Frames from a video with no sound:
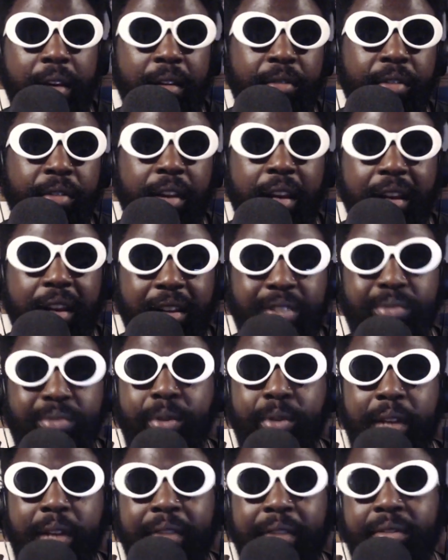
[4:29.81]
arena because
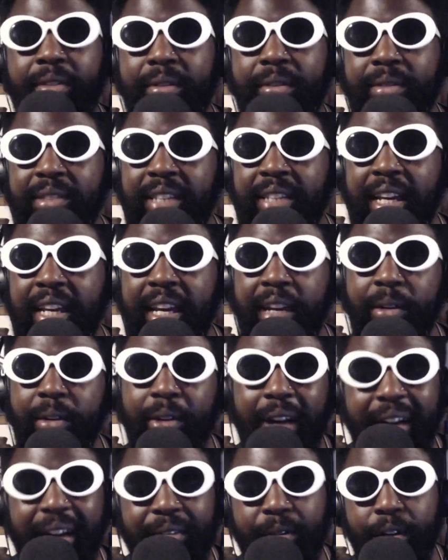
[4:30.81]
we'd have to say
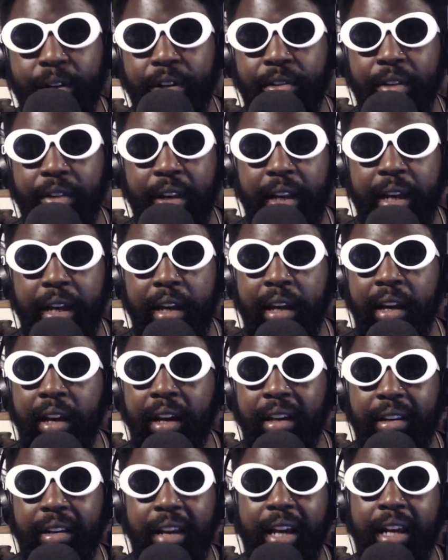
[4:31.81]
or have to agree that
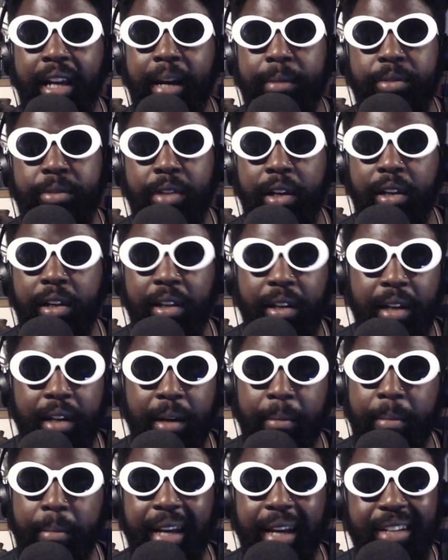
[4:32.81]
nightclubs aren't going to
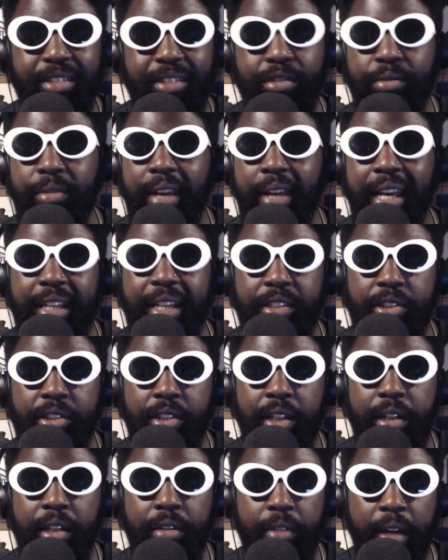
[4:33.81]
come back until next
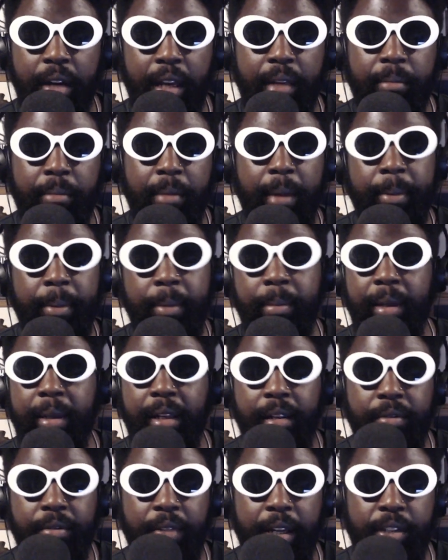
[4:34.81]
year, right? Maybe
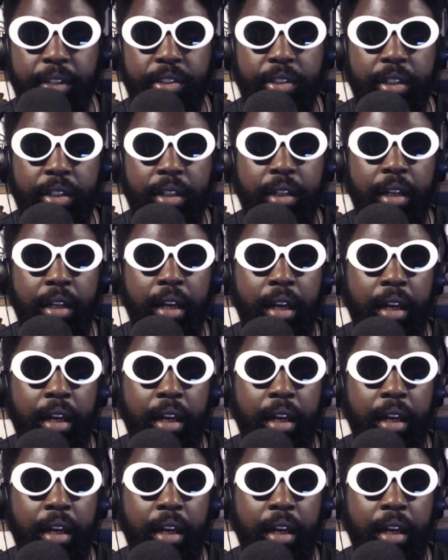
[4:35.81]
middle of next year.